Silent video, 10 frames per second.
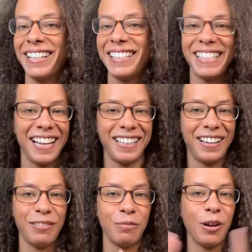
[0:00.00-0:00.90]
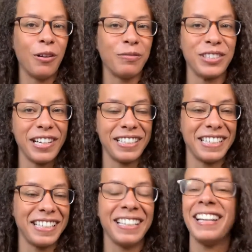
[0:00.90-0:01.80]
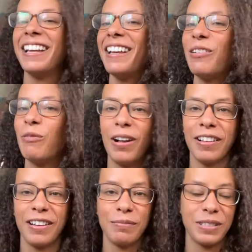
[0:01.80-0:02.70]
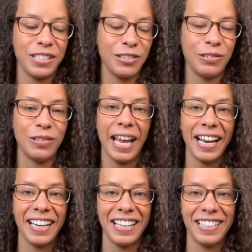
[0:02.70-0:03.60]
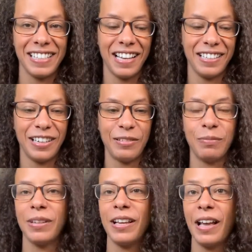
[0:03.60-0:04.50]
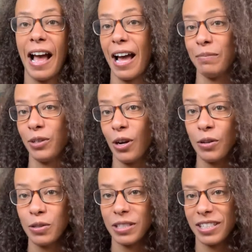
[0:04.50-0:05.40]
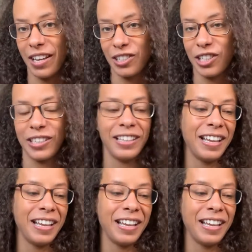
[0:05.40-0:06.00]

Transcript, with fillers: Satnam, Om Shanti. Welcome to Can I Get a Sat Nam? I'm your host, Sacha.